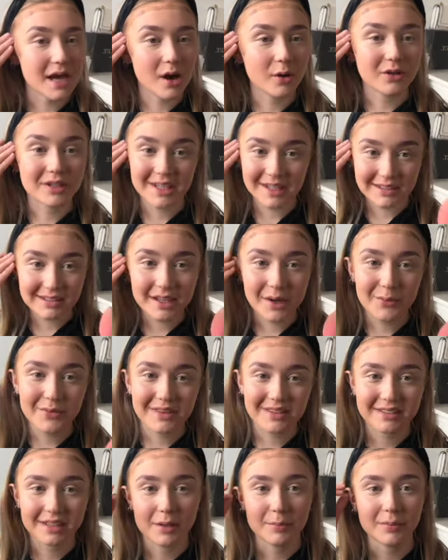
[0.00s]
out. Yet again with
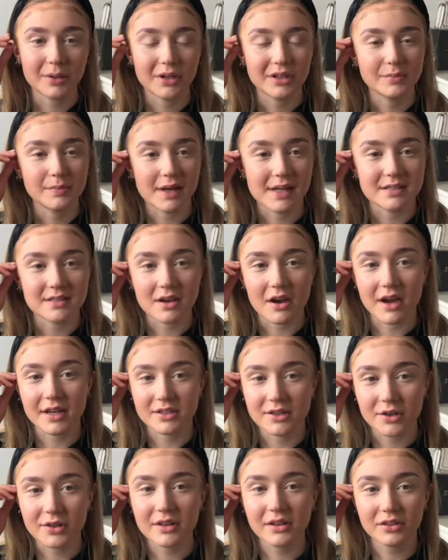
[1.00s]
the same beauty blender. I
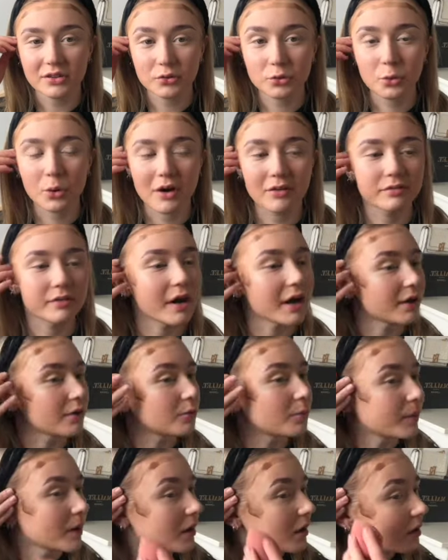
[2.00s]
know this is quite vile,
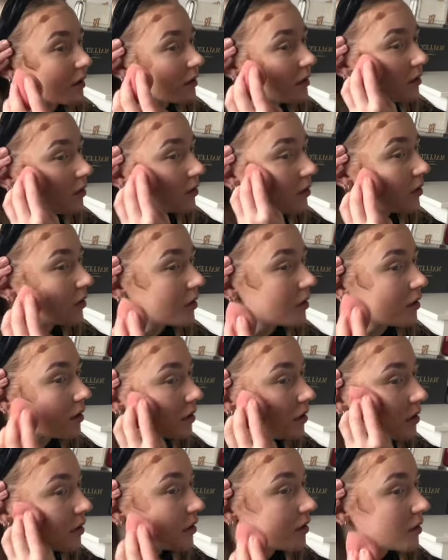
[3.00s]
but
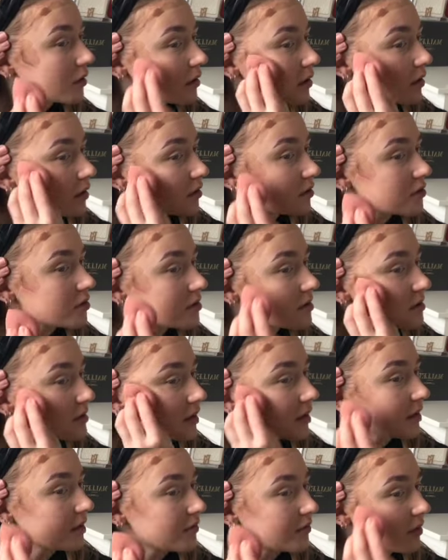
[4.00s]

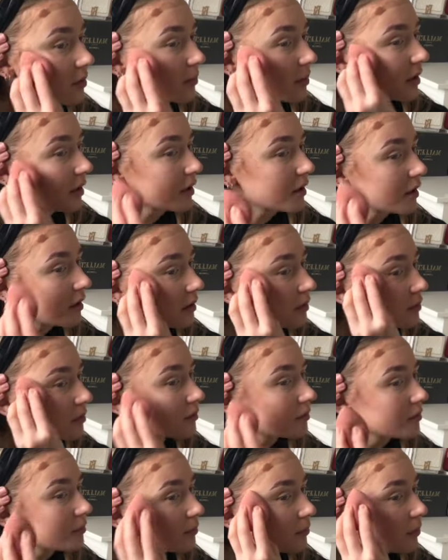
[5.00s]
just leave it be.
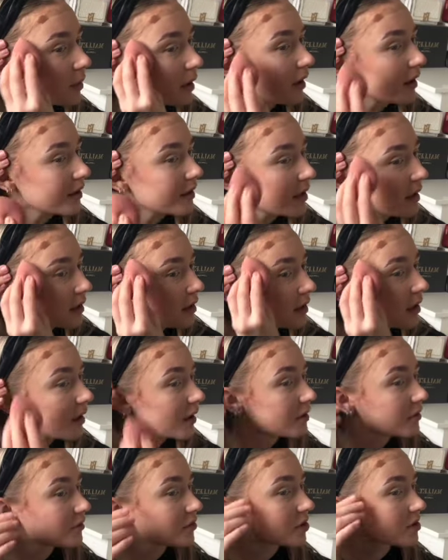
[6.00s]
But again, I
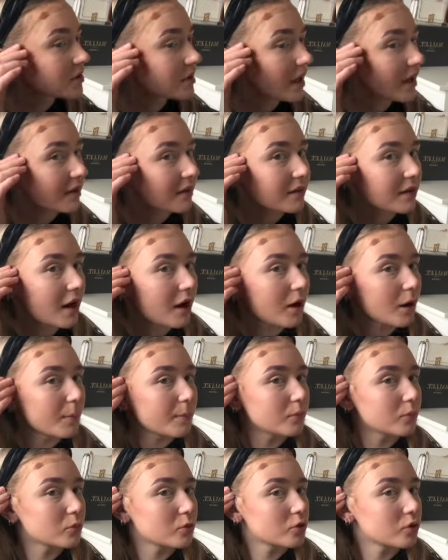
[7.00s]
kind of just take that up
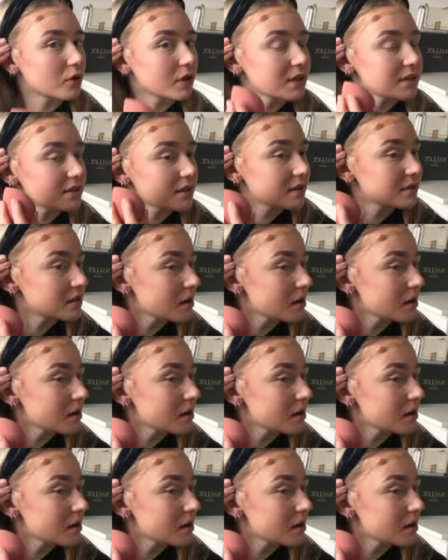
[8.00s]
more into the